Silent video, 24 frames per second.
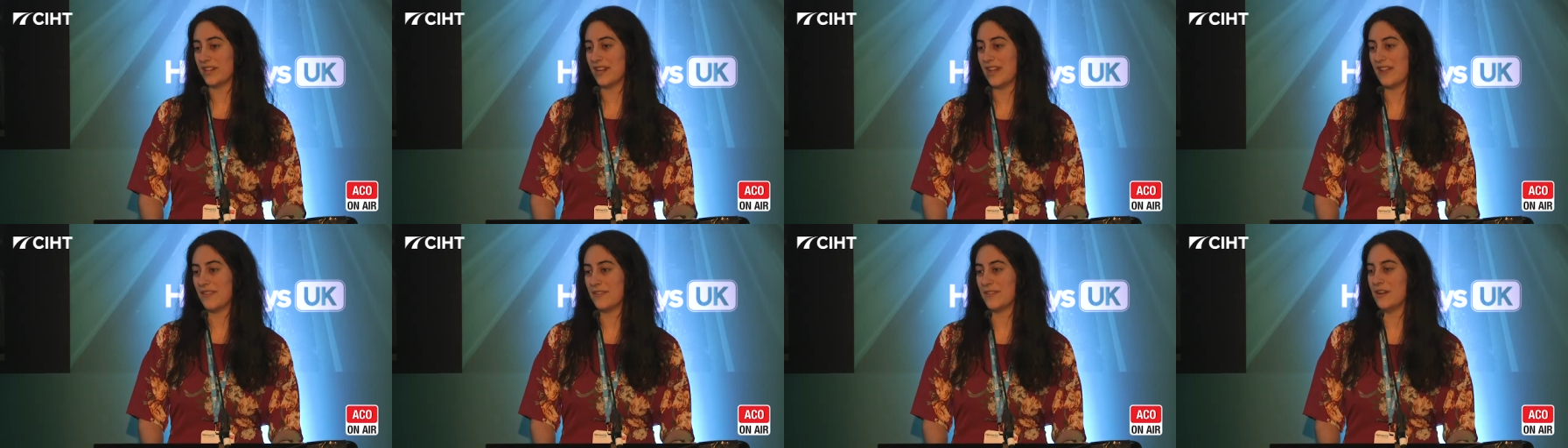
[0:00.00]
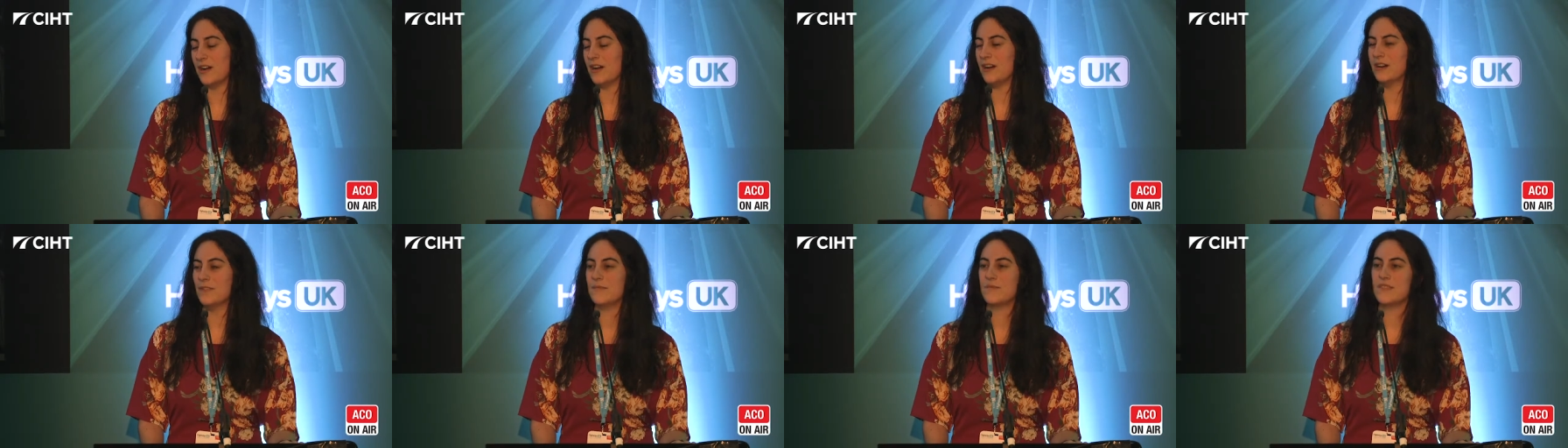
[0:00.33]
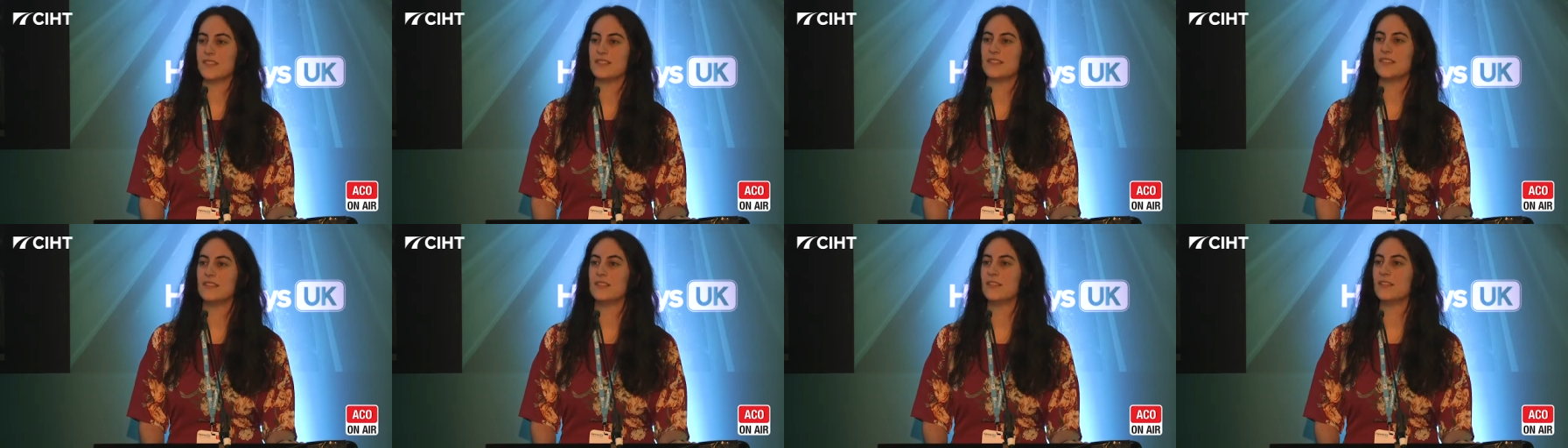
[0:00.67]
And I thought, oh,
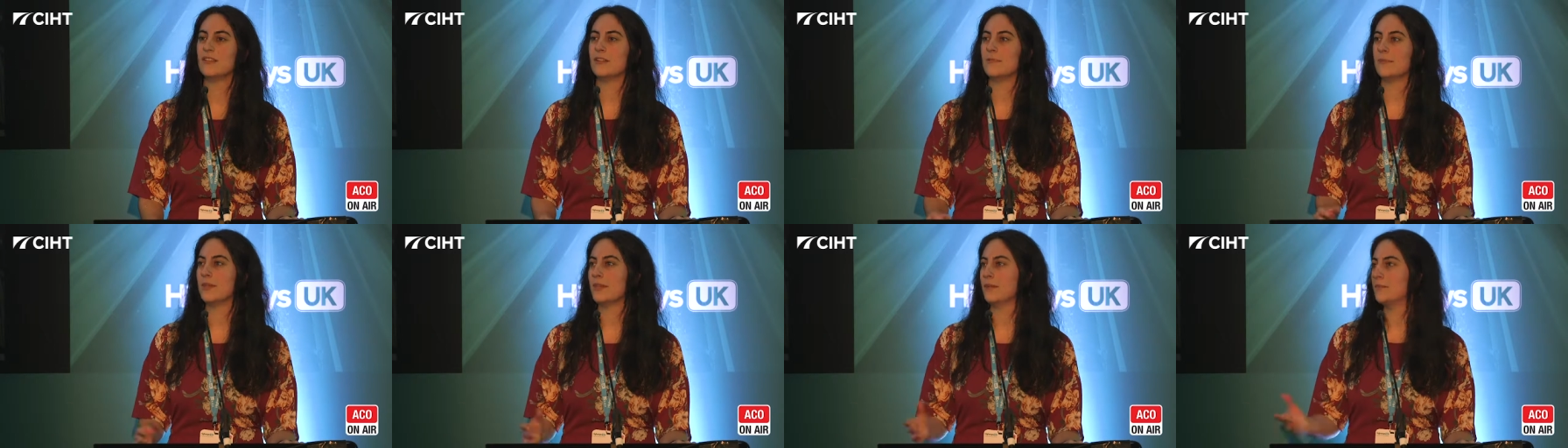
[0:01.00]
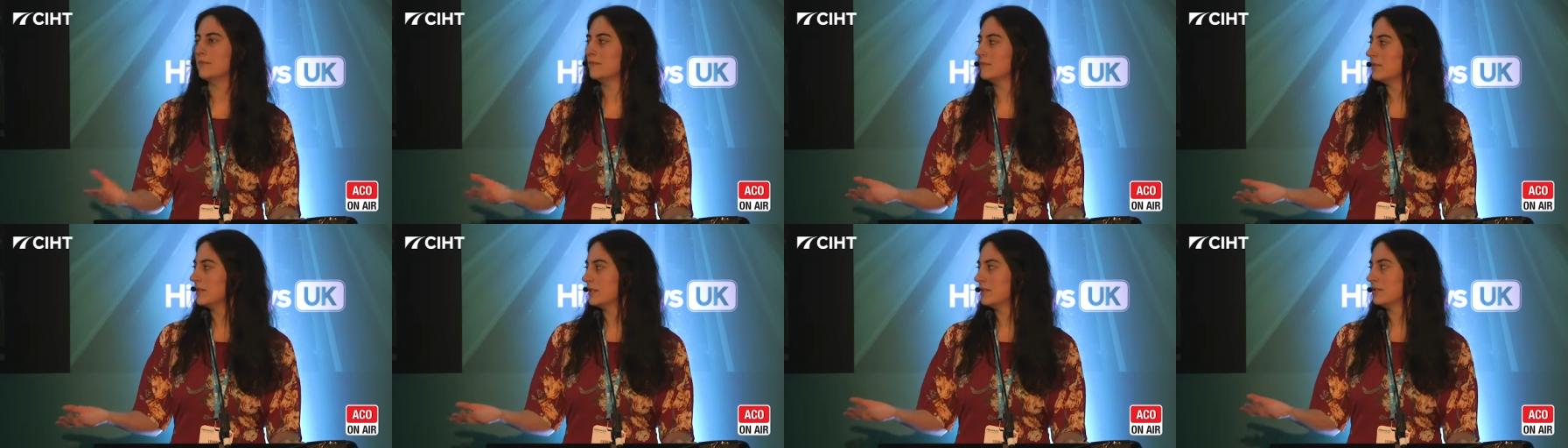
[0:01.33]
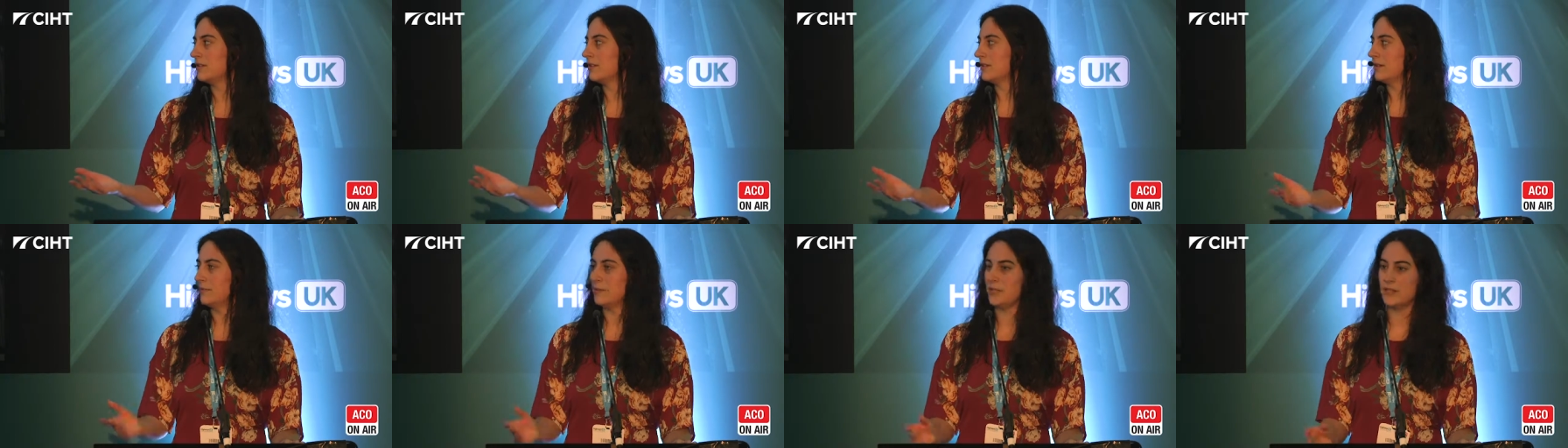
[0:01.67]
this is going to be,
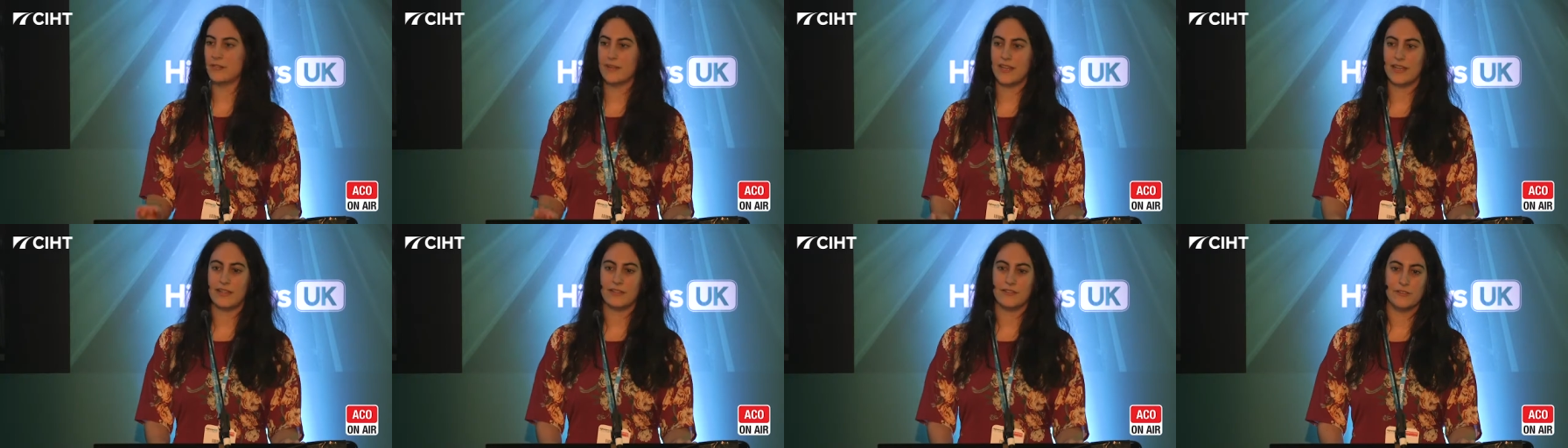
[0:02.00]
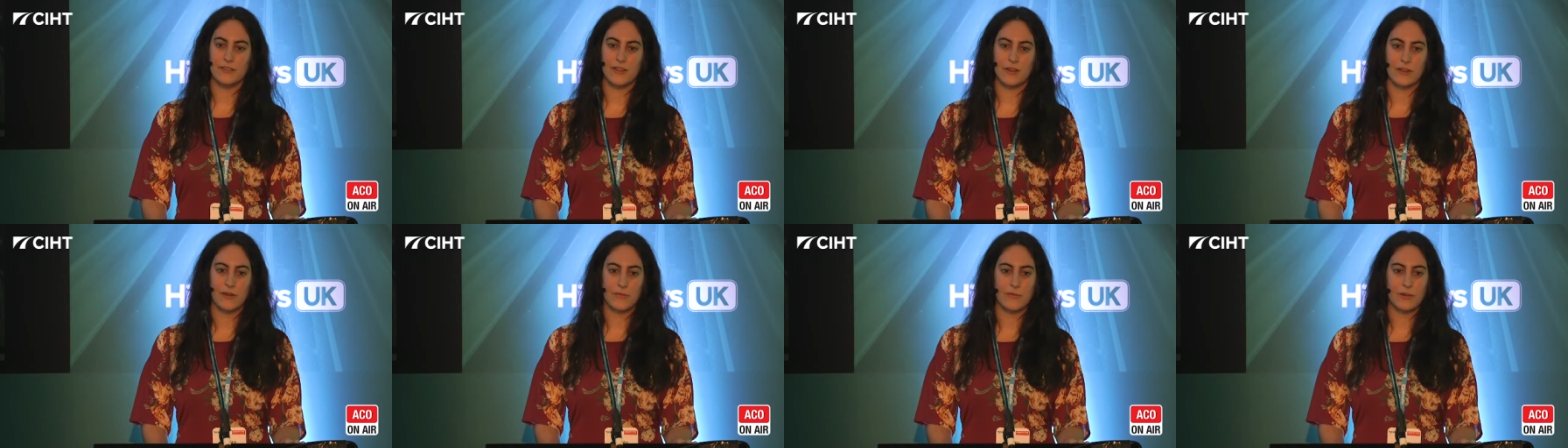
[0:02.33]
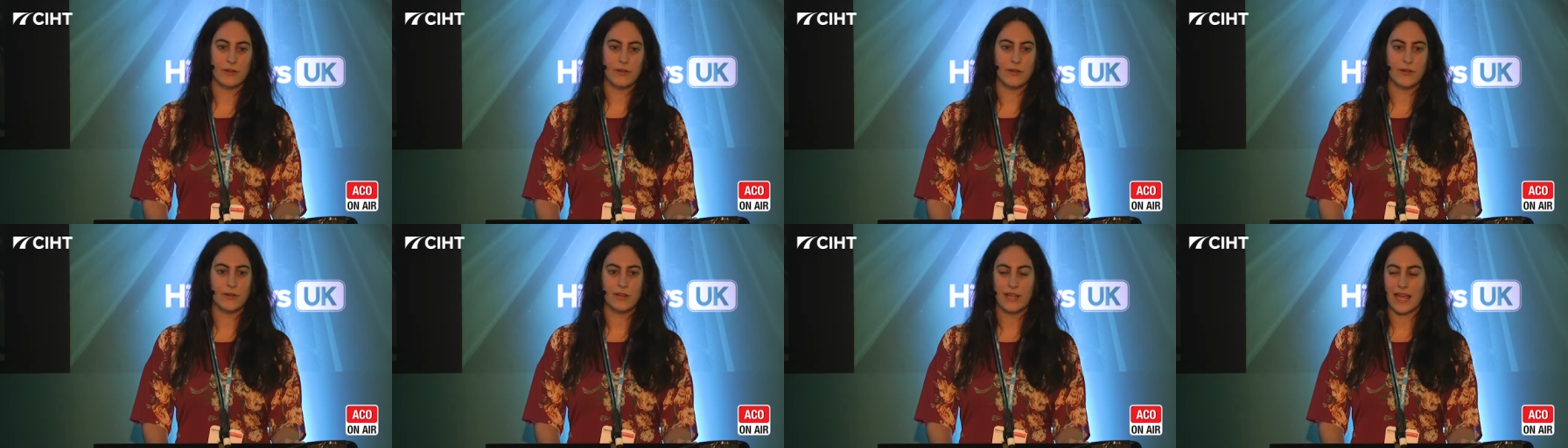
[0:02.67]
it's going to be great. And, you know,
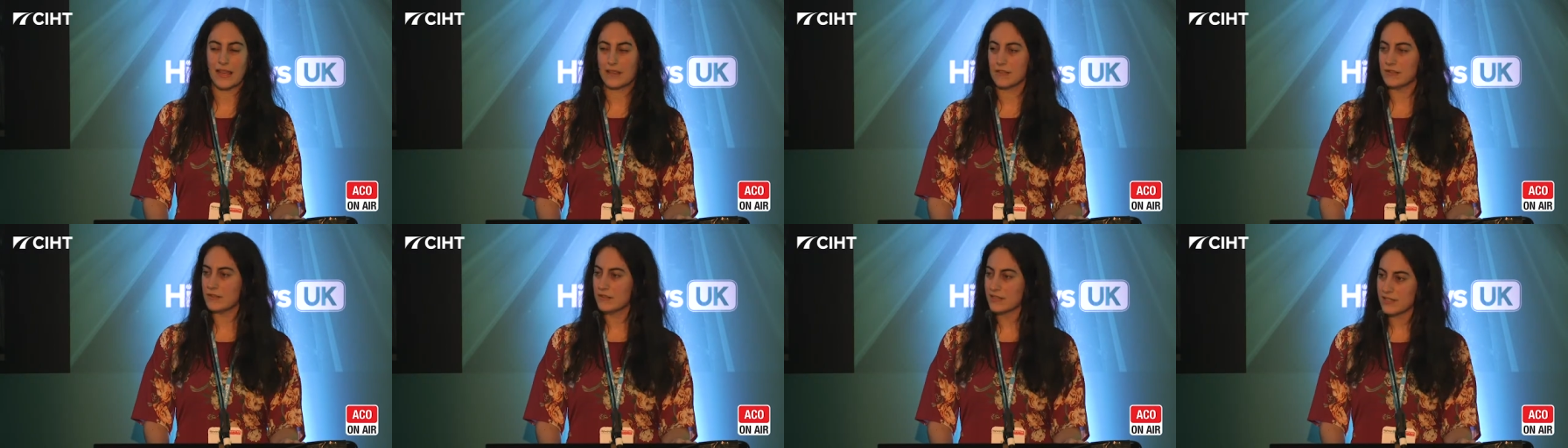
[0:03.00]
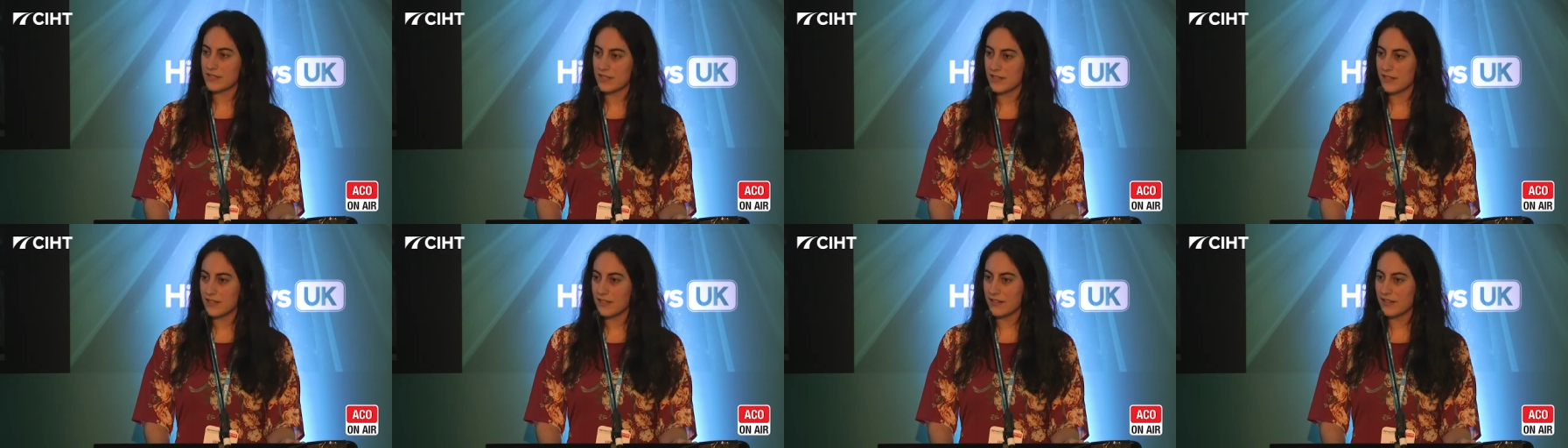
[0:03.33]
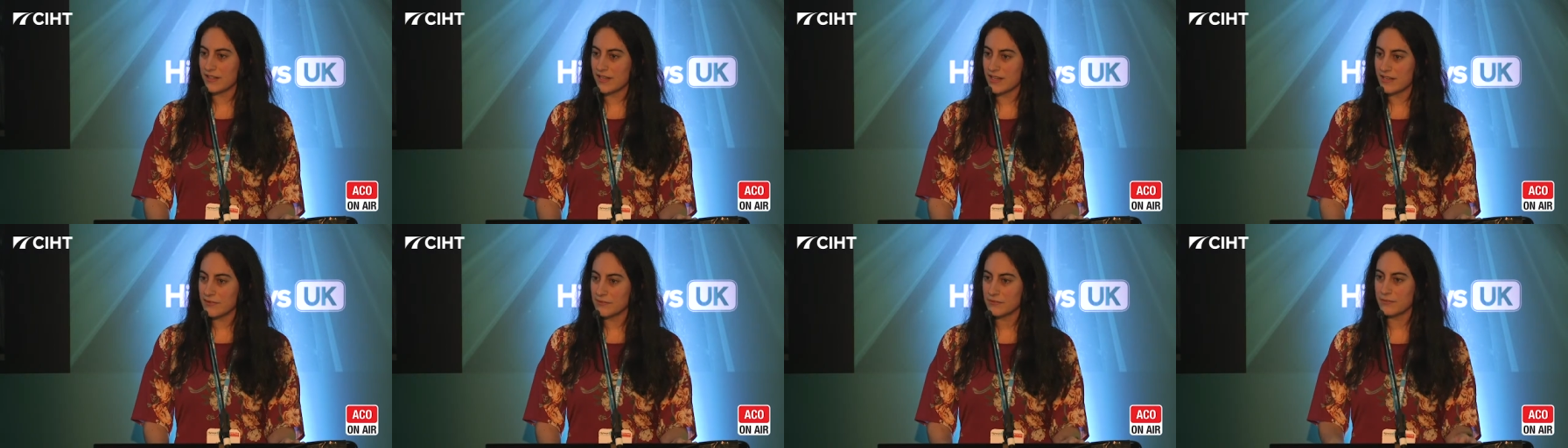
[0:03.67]
we're all adults
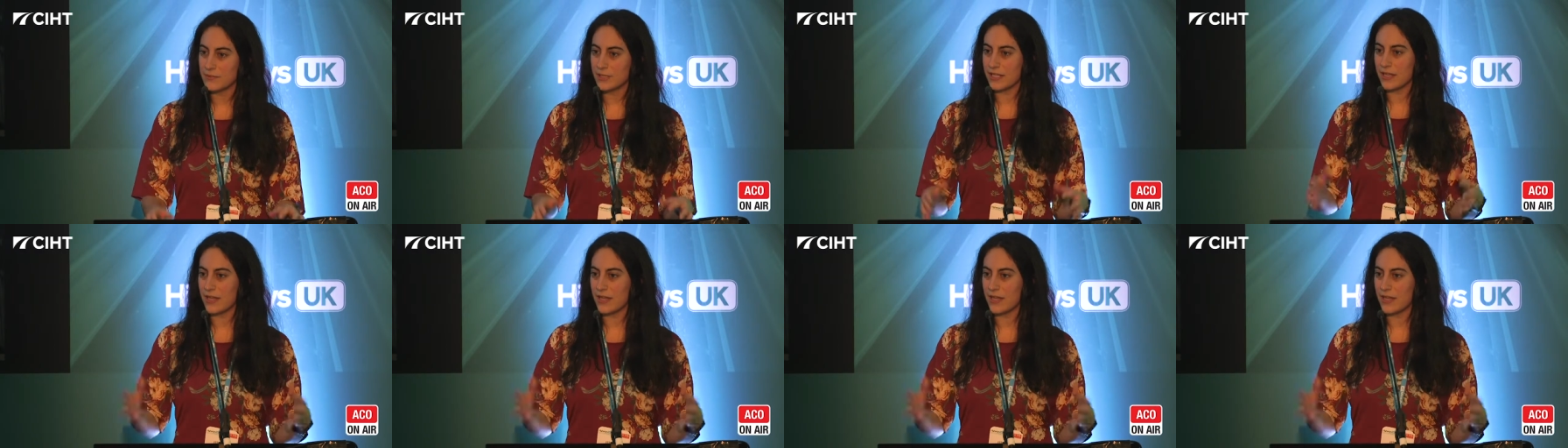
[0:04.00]
here now.